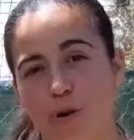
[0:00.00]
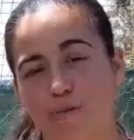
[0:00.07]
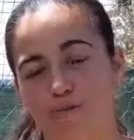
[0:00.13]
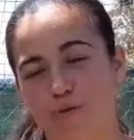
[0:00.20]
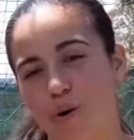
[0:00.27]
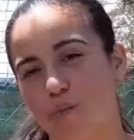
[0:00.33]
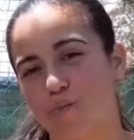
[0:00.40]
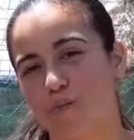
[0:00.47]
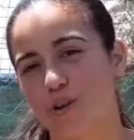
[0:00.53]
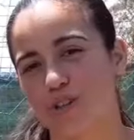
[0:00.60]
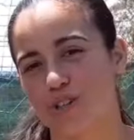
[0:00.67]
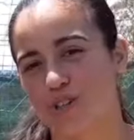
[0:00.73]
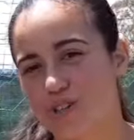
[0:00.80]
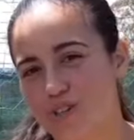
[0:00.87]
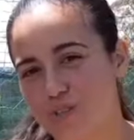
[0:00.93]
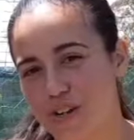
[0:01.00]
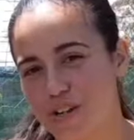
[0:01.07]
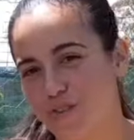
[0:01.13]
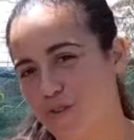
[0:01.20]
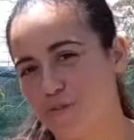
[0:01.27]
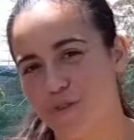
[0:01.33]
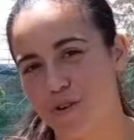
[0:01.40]
absorb more nutrients
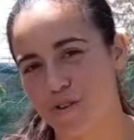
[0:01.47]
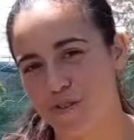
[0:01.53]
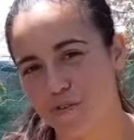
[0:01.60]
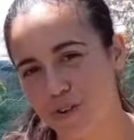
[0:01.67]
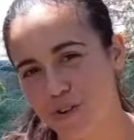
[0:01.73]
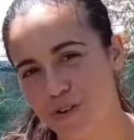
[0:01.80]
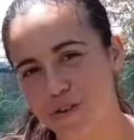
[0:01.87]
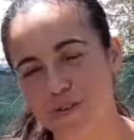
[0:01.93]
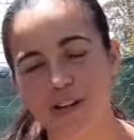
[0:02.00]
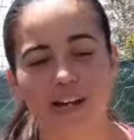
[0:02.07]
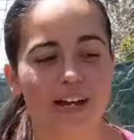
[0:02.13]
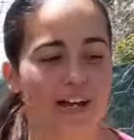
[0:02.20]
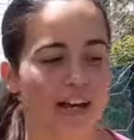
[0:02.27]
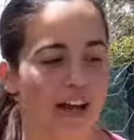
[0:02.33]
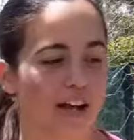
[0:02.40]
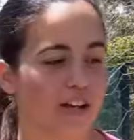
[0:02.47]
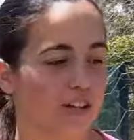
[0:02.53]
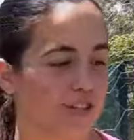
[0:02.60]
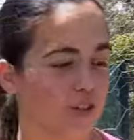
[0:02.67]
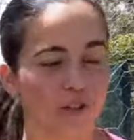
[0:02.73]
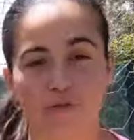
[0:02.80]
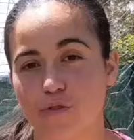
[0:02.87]
from their food.
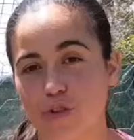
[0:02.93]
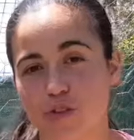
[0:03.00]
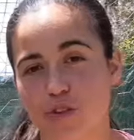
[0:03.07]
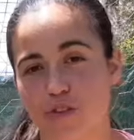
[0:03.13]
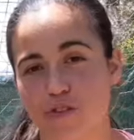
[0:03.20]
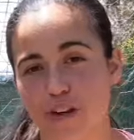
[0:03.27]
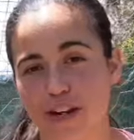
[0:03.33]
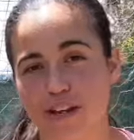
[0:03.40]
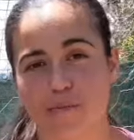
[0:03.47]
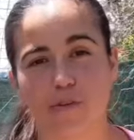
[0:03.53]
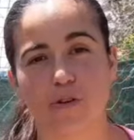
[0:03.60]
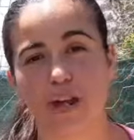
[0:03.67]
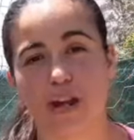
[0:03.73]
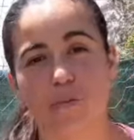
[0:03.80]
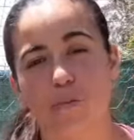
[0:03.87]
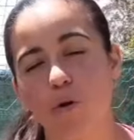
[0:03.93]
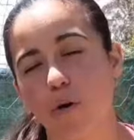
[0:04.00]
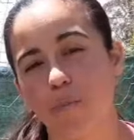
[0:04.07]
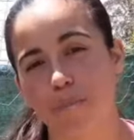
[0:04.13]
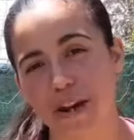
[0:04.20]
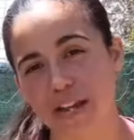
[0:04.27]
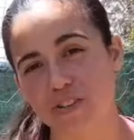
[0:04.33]
So the food you're feeding them, they're getting more
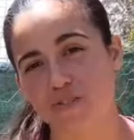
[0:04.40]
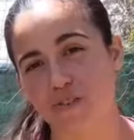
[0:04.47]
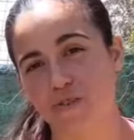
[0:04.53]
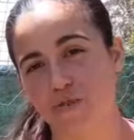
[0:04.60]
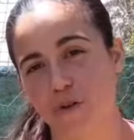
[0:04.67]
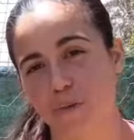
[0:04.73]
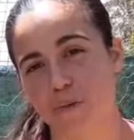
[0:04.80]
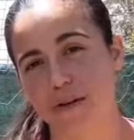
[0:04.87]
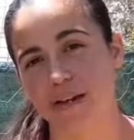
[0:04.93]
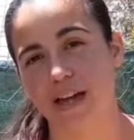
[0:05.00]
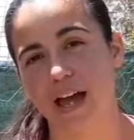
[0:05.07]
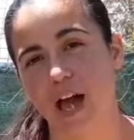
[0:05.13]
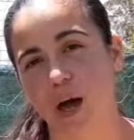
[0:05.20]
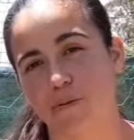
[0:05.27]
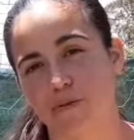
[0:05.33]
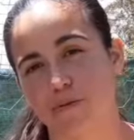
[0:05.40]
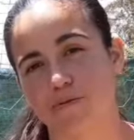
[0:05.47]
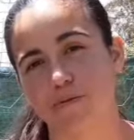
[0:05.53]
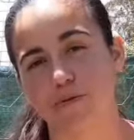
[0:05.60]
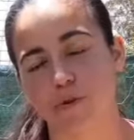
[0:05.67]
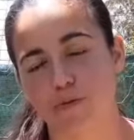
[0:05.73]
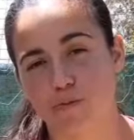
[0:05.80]
benefit from it, helps them to
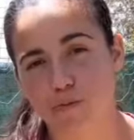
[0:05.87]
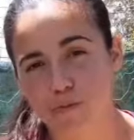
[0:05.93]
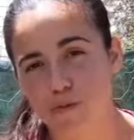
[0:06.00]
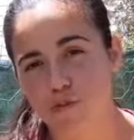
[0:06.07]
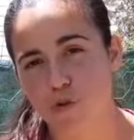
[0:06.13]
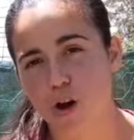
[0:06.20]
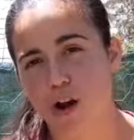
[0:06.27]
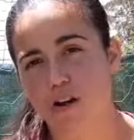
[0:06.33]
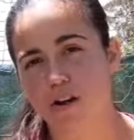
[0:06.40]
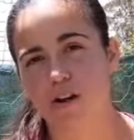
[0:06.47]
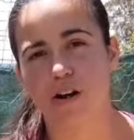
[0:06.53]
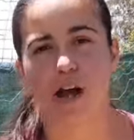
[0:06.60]
grow stronger,